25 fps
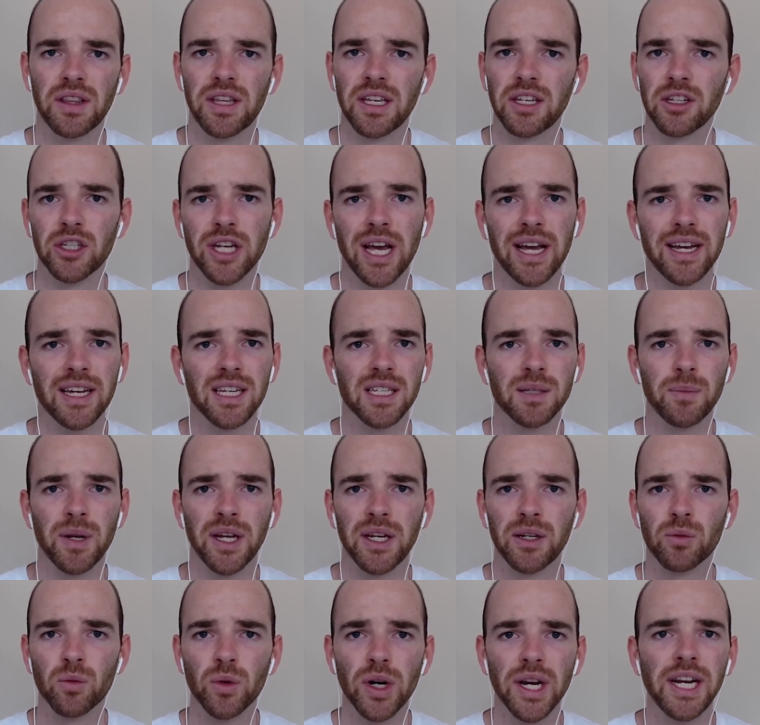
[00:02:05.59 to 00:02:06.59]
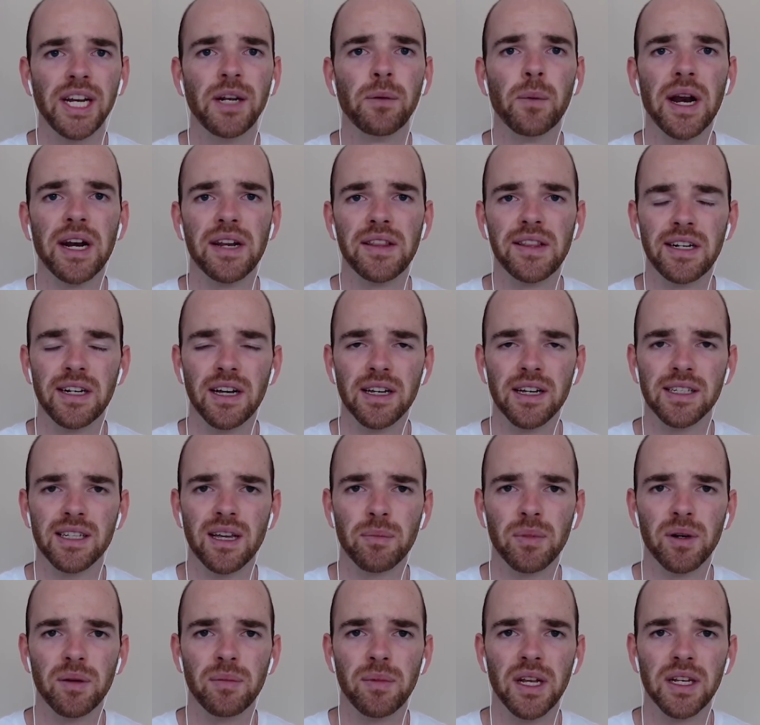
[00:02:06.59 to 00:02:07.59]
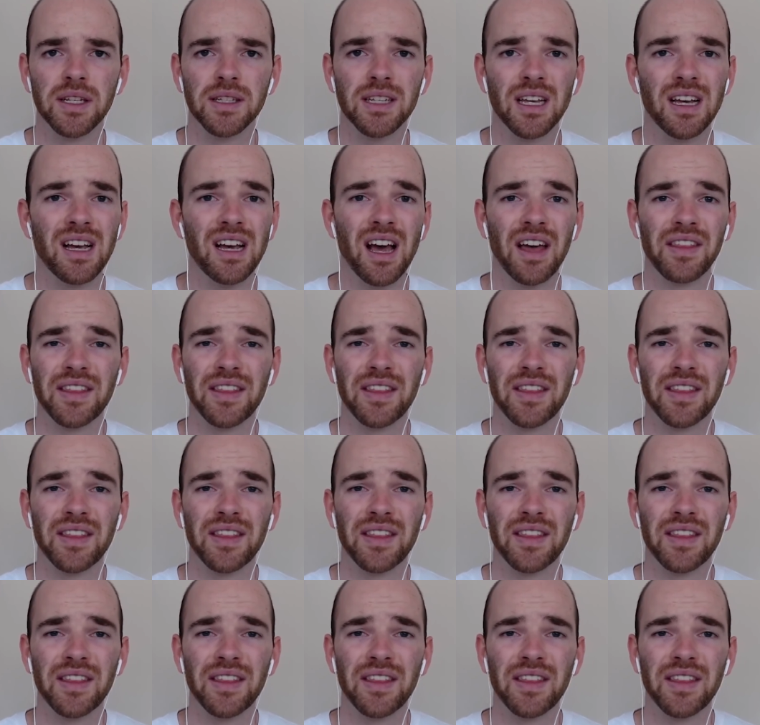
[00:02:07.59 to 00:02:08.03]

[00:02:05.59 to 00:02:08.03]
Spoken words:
I think Xhaka's played really well in the last couple of months.